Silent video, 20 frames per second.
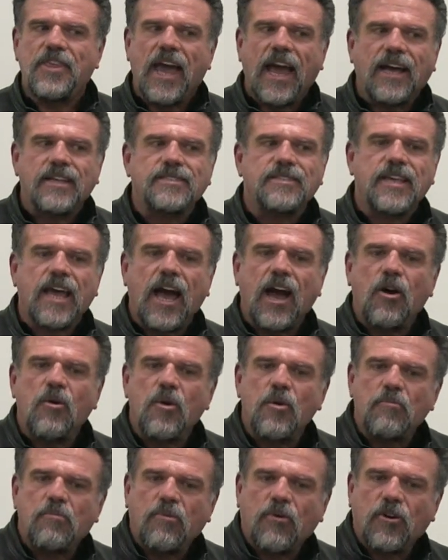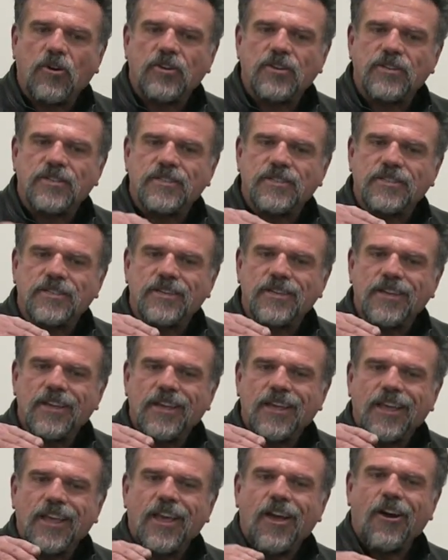That's how important
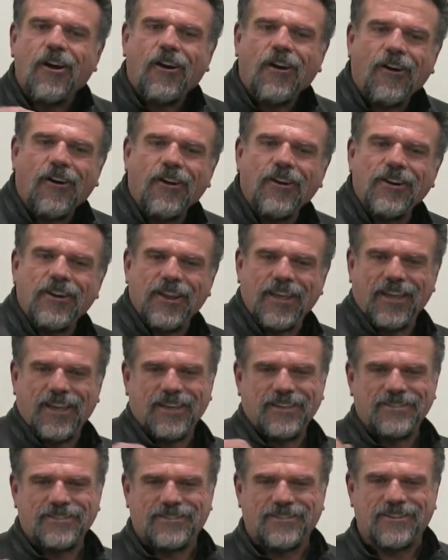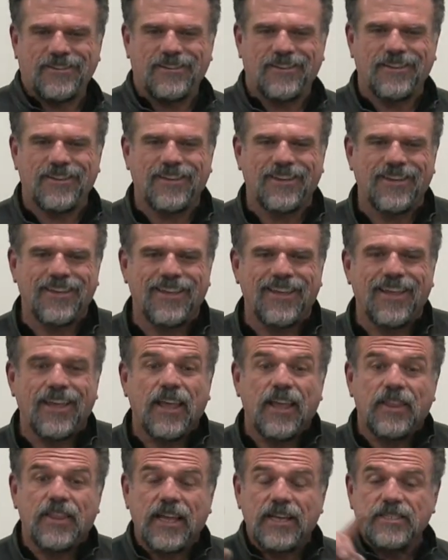art is.
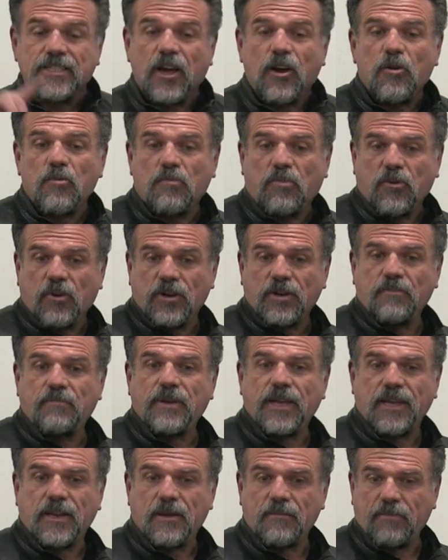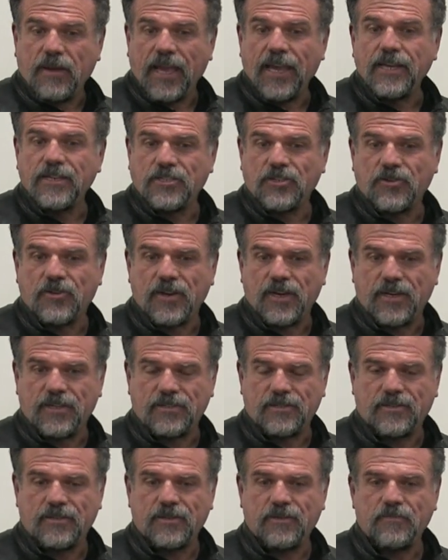That's how important being a painter
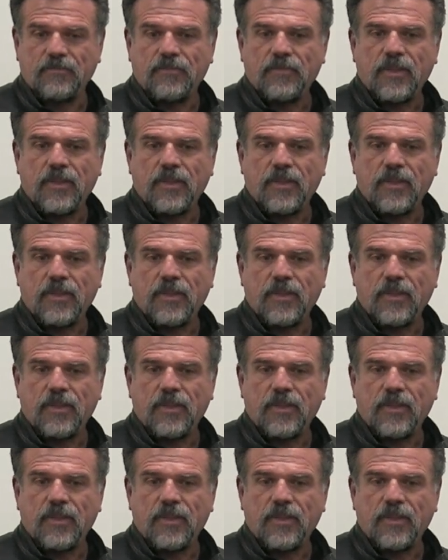is.